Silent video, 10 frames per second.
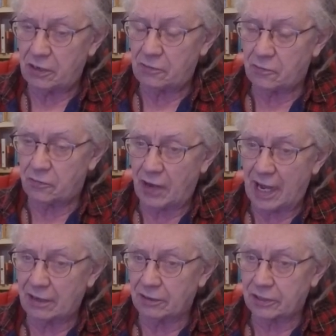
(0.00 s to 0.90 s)

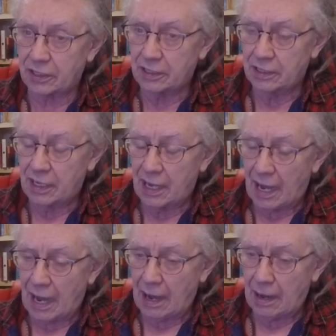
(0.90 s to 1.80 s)
failed
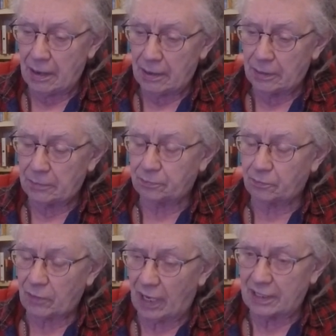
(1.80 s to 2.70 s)
and